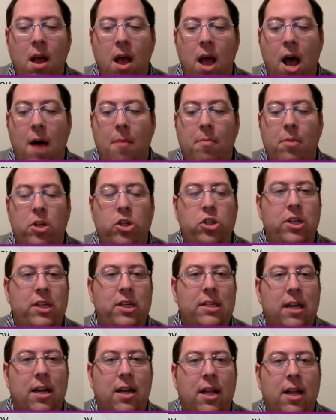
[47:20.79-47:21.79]

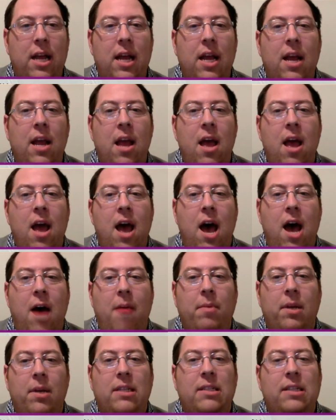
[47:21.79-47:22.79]
Logistically,
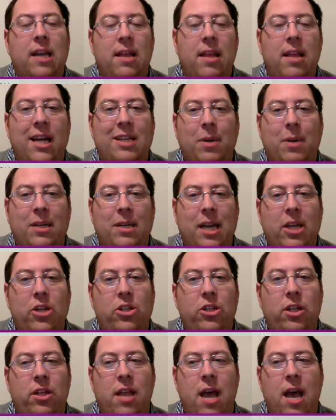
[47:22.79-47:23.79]
it's setting the
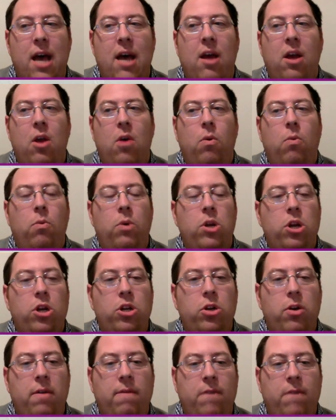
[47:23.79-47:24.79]
expectation that when you're
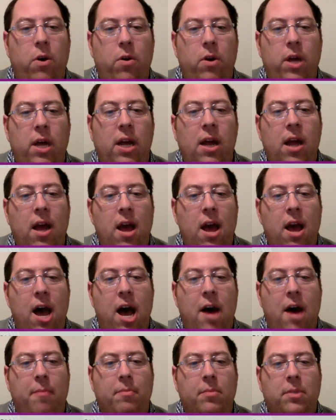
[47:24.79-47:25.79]
doing voting,
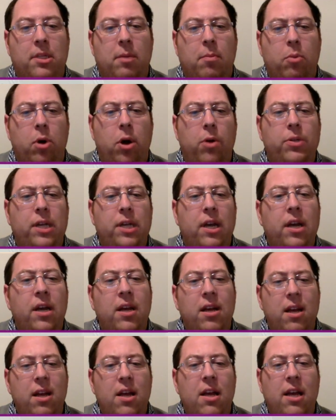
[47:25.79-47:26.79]
Sub Rosa
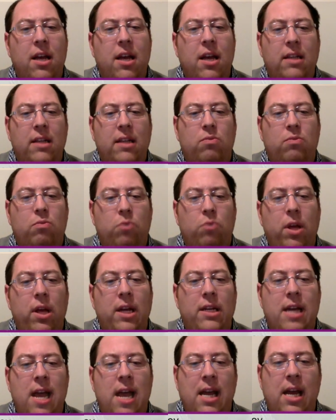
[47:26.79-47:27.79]
is
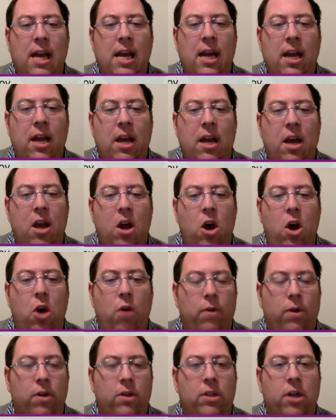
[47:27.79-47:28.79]
really taking
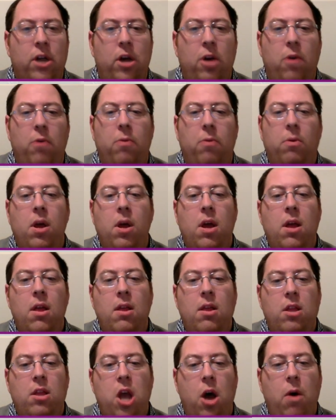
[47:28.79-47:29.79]
over. So
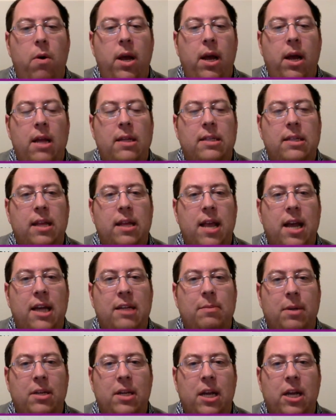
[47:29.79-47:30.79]
knowing and setting the
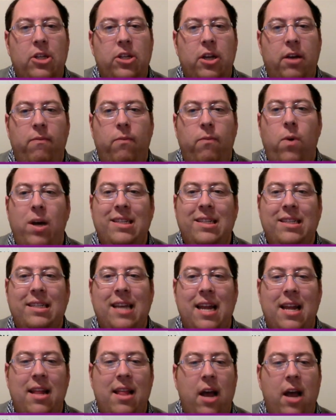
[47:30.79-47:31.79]
expectation of what's
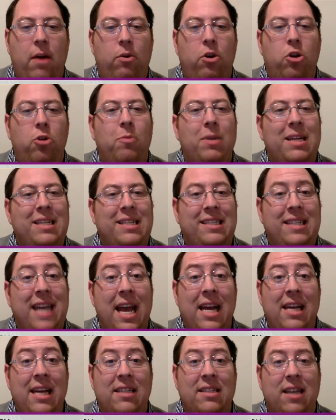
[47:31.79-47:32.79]
said in that room
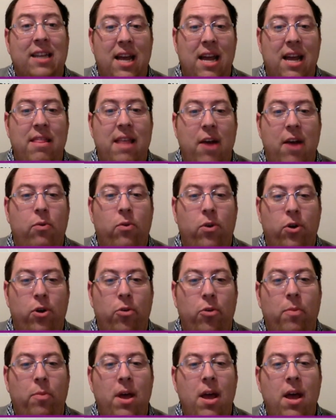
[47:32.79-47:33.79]
stays in that
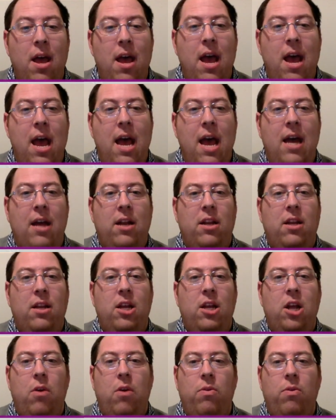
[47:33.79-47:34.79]
room. And
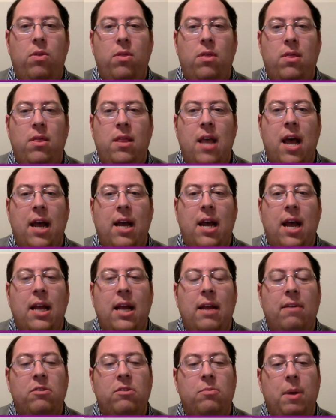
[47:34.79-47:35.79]
that kind
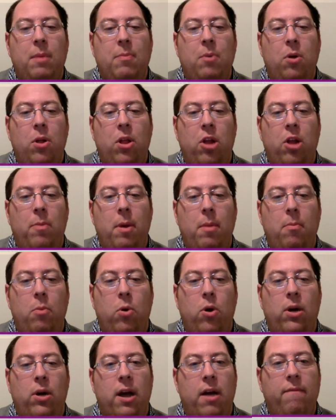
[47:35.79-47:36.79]
of gives people a little bit
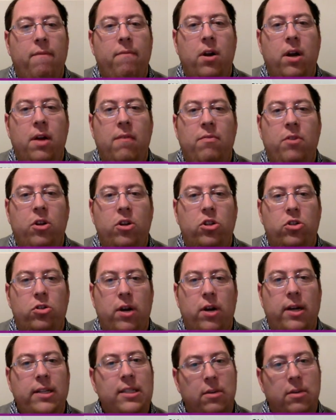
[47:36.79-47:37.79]
more comfort if there's
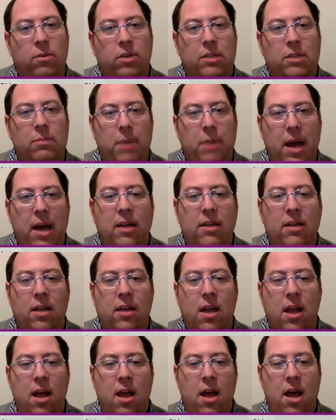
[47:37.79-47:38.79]
trust and respect
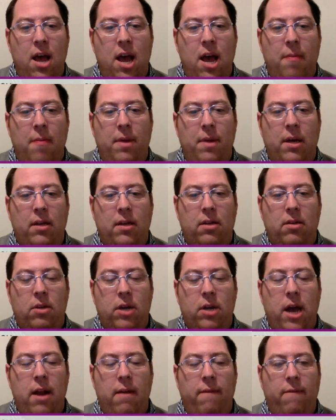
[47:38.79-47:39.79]
that
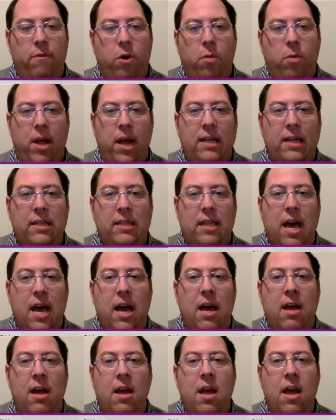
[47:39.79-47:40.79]
kind of formalize
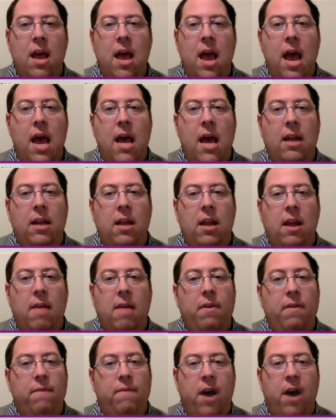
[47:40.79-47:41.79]
that. And
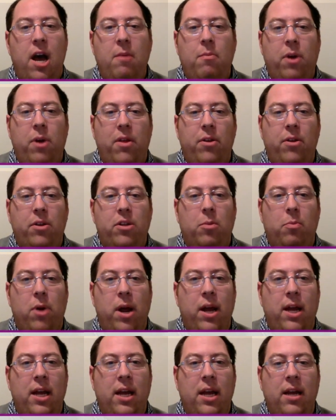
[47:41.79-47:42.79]
if you find brothers are
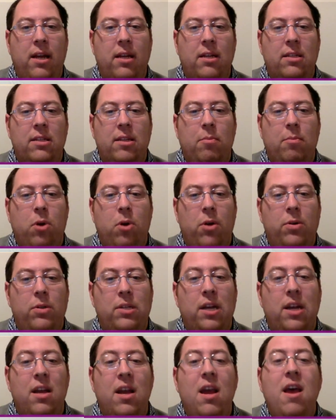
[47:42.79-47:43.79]
breaking Sub
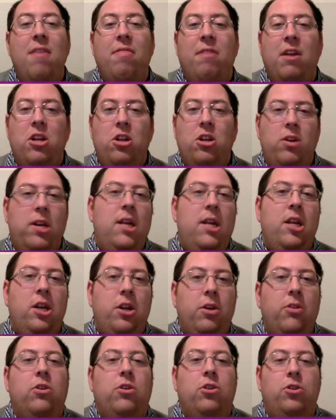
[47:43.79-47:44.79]
Rosa, then you need to
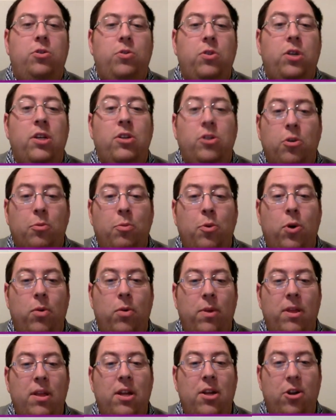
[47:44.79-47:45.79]
use your judicial board
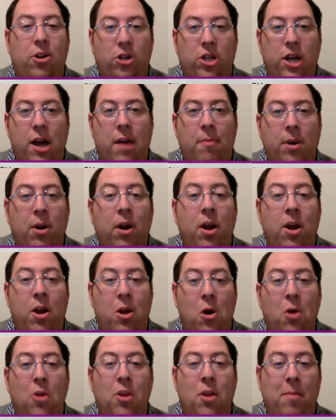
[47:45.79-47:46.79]
within your chapter and
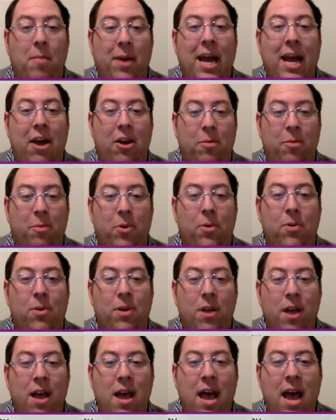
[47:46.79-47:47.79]
hold them accountable.
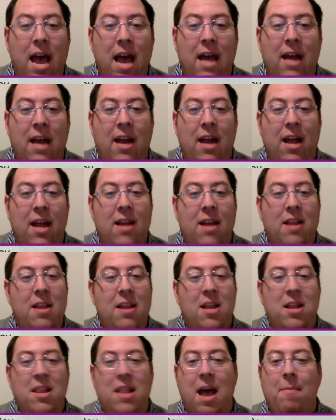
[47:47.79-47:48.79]
And
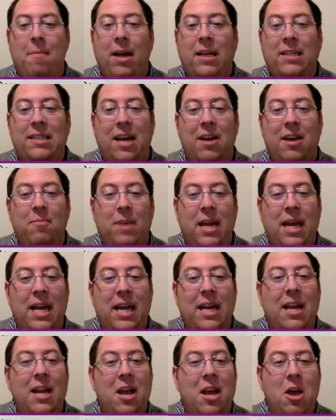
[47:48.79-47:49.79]
that might sound
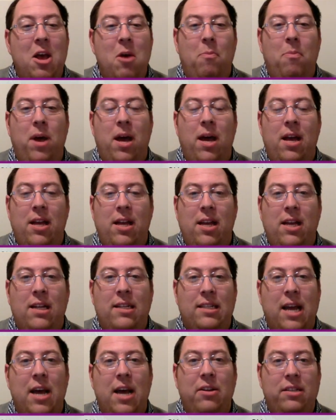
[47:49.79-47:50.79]
mean, but
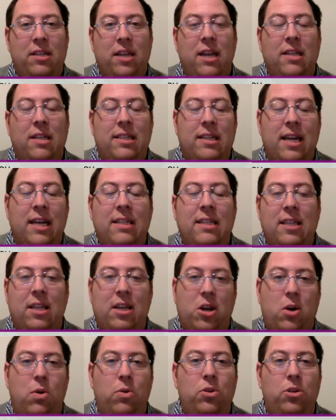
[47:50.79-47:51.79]
it sets the
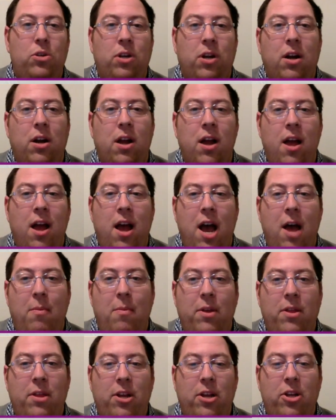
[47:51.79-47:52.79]
culture
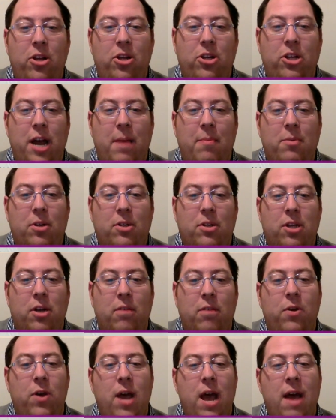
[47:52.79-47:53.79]
within your chapter. So
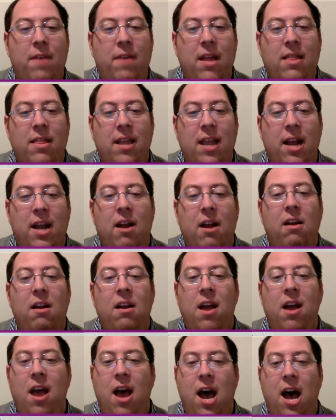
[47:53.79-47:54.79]
if you have that there,
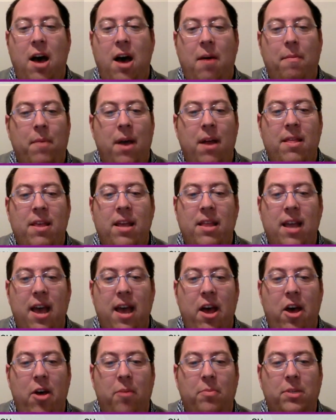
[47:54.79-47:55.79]
I think that
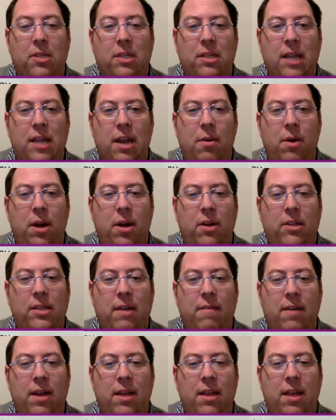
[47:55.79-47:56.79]
helps. Does anyone else
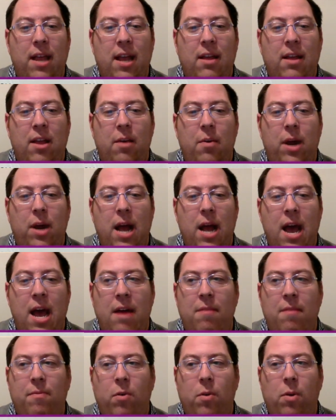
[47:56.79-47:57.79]
have anything they want to
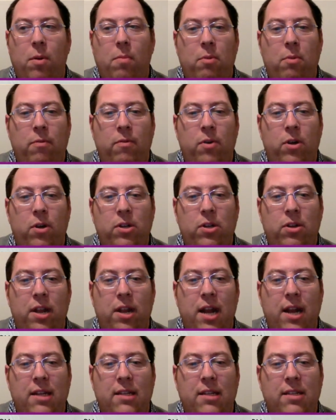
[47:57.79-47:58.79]
add before we move on to the
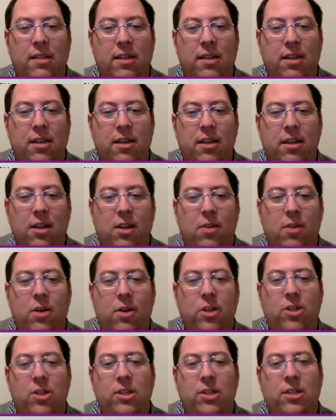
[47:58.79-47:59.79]
next
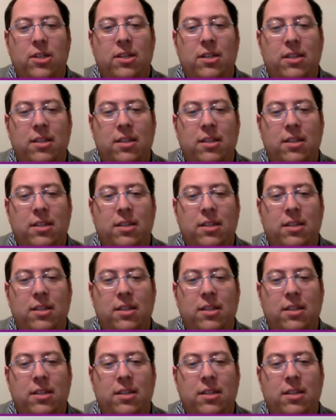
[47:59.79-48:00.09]
question?